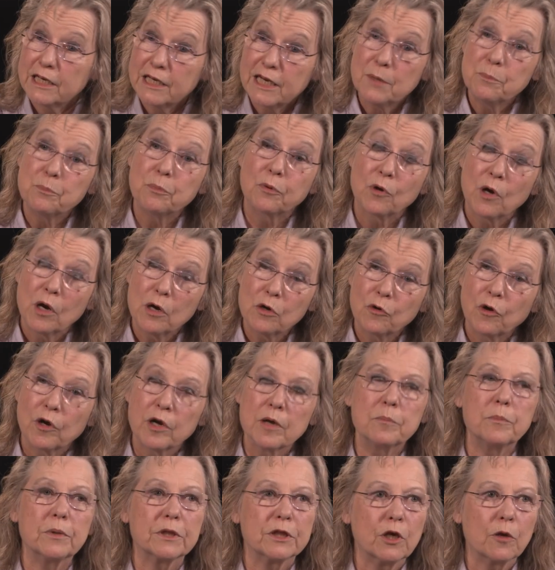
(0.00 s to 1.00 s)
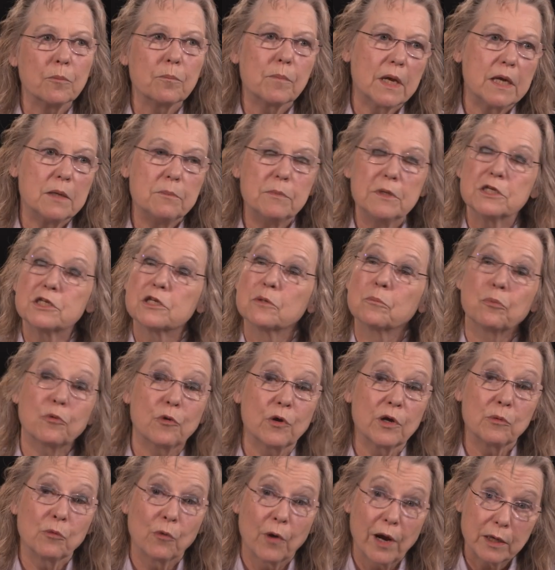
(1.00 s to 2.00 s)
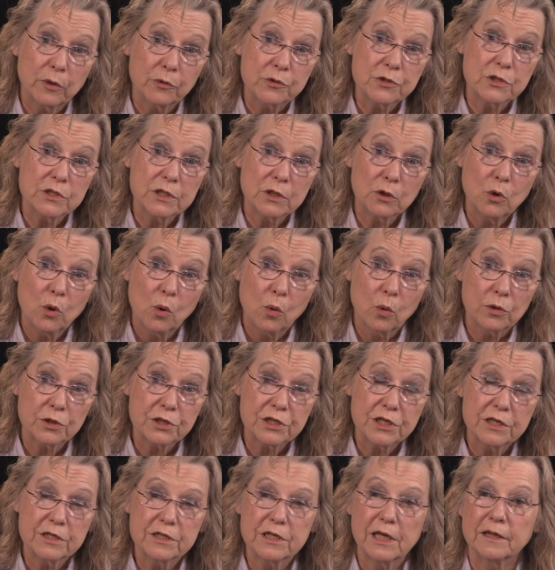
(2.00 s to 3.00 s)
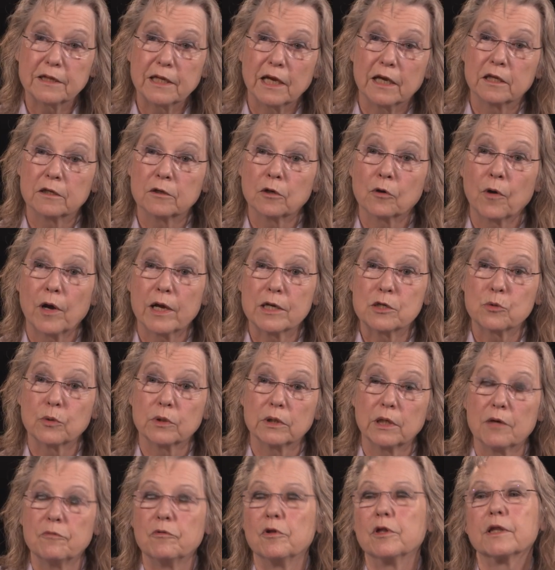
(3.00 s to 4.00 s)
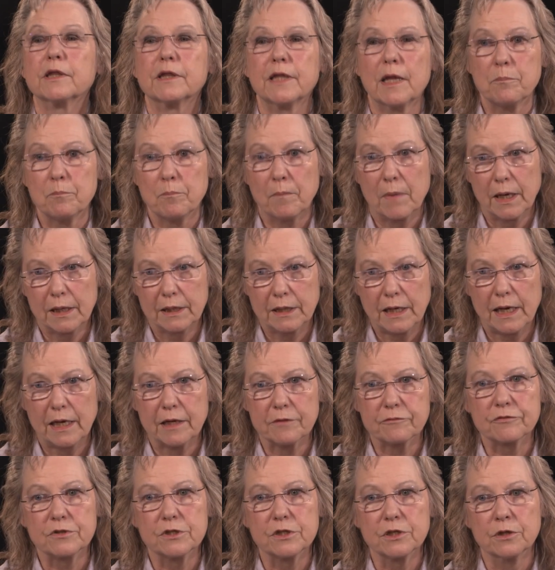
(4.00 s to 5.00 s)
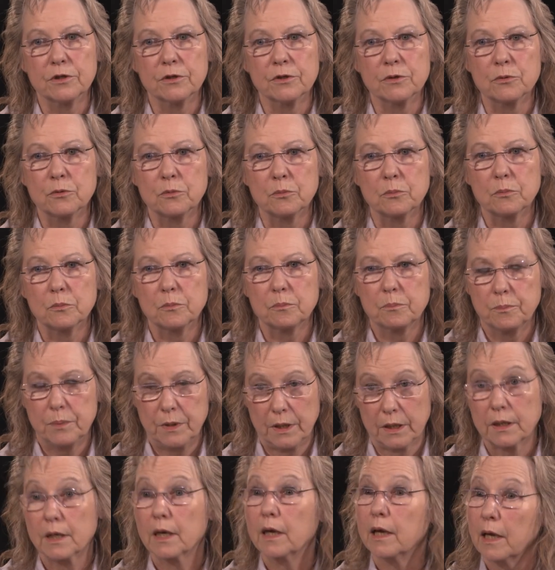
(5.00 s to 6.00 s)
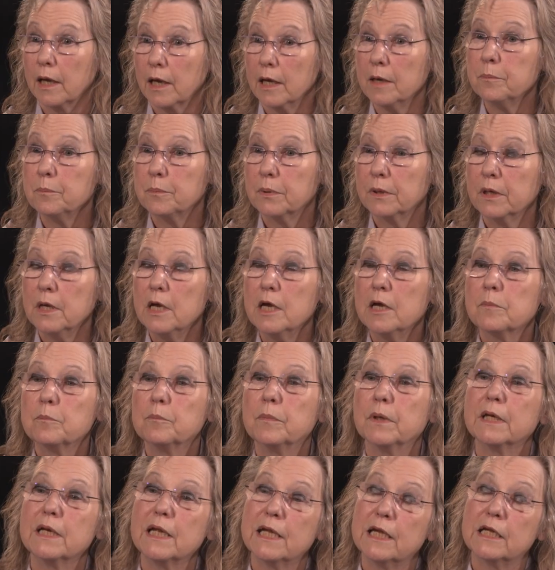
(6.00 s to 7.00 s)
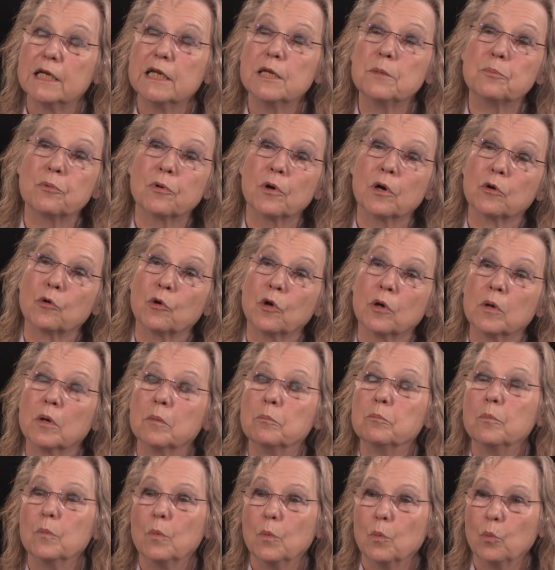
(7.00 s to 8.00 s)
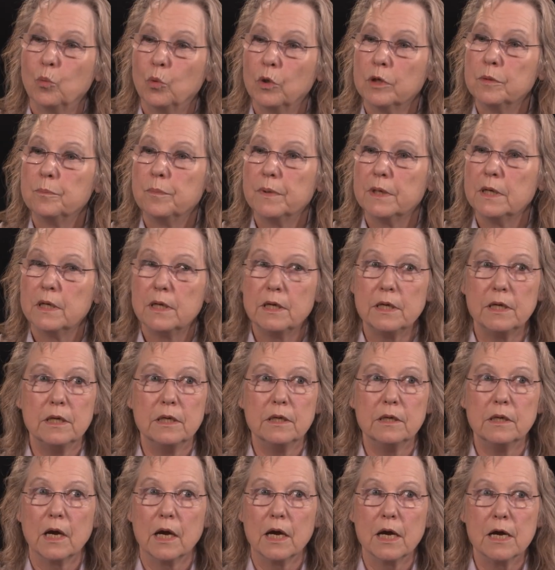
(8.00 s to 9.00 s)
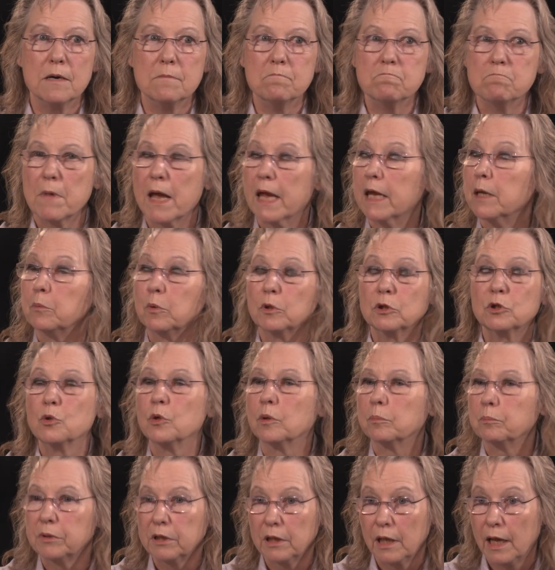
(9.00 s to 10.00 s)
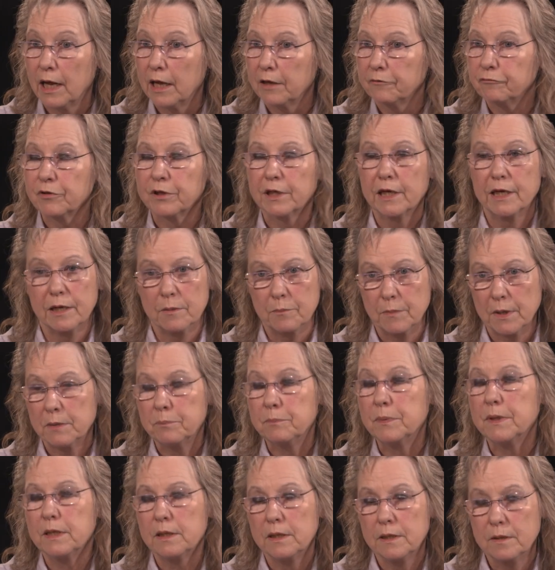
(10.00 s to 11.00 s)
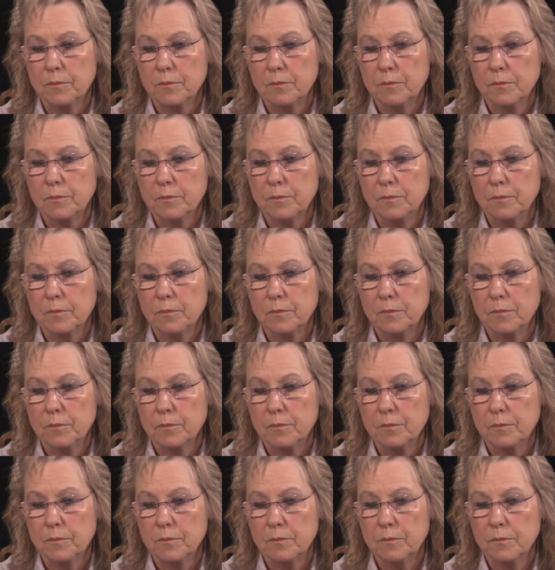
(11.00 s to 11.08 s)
any program, but there may okay. be some prerequisite courses at the undergraduate level that they might have to pick up. I see. But okay. any program would be um, able to apply for the MAP.